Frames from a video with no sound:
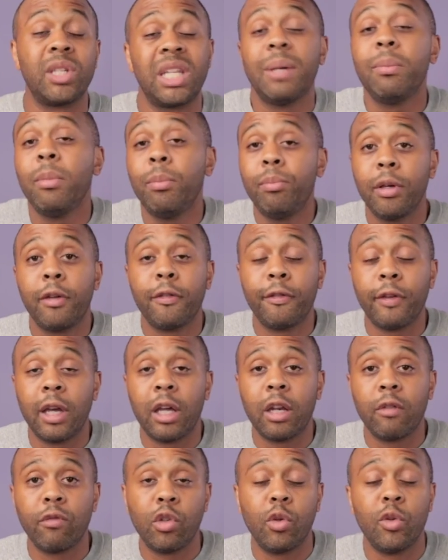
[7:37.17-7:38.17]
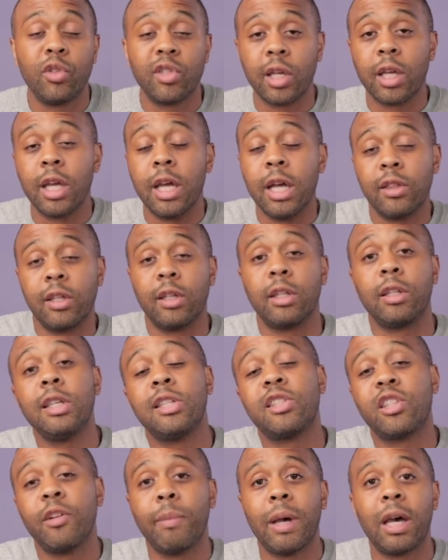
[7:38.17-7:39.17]
And I'm a big fan of using the
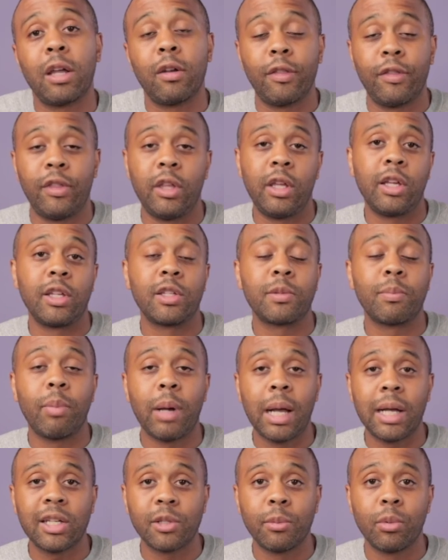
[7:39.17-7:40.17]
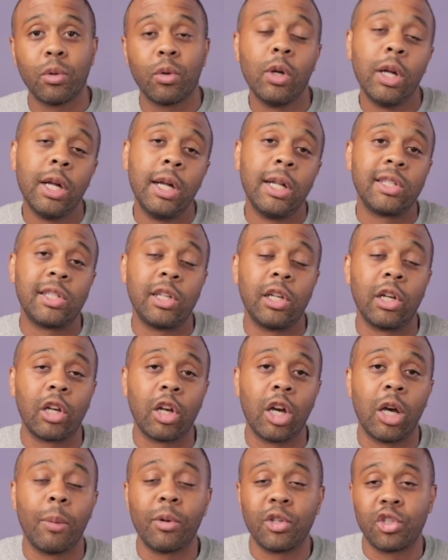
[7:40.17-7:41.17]
least amount of things possible to
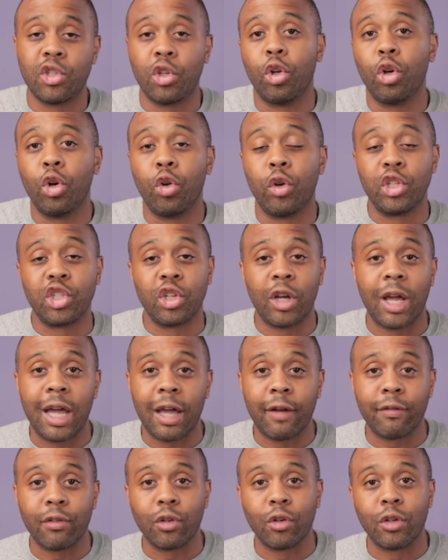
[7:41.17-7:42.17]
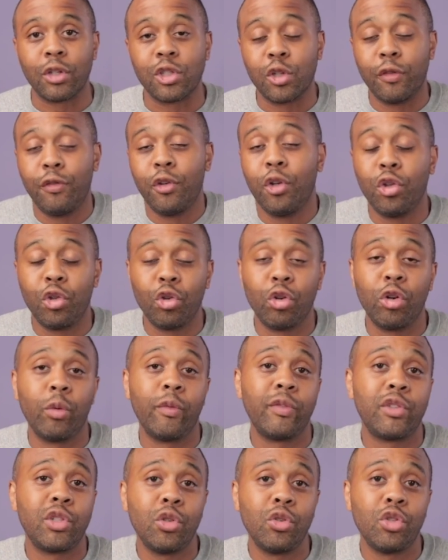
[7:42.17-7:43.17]
accomplish the goal that you're after. And so if you can do it
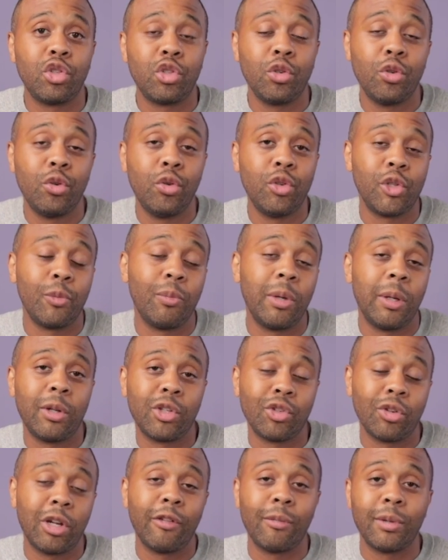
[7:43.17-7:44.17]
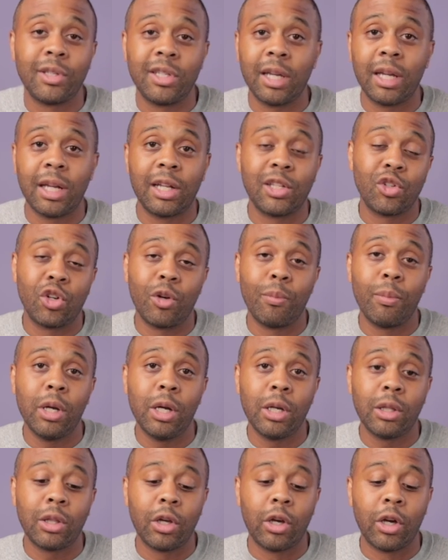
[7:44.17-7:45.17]
with two shoes and be able to train from a 10K to a
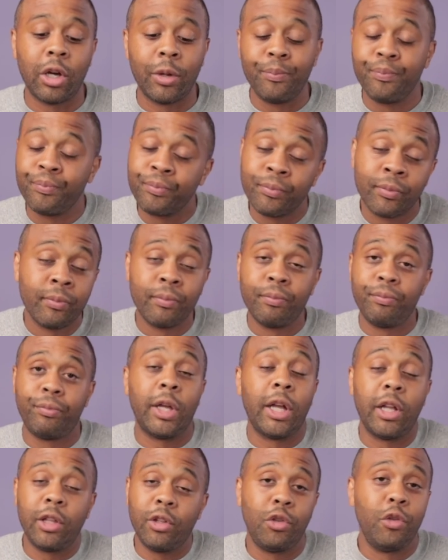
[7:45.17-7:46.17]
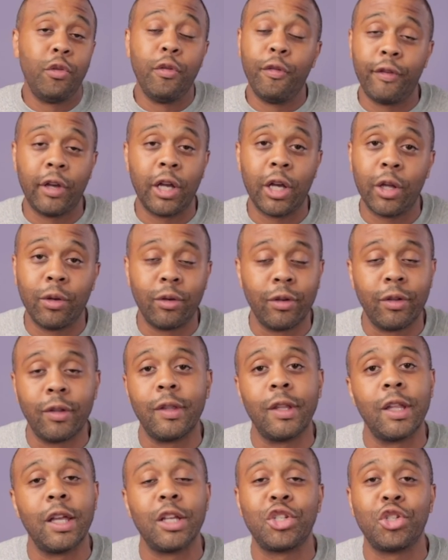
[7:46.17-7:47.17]
marathon, then you found
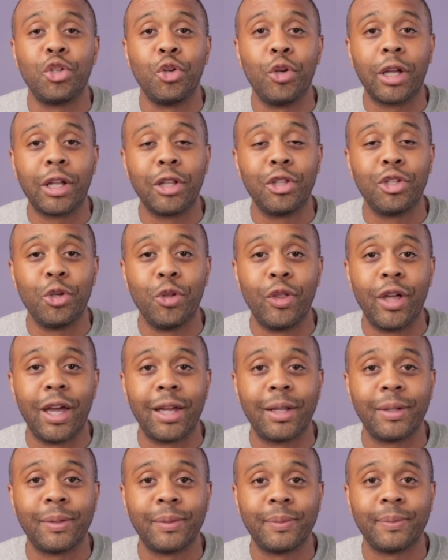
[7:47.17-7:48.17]
a shoe that can do that.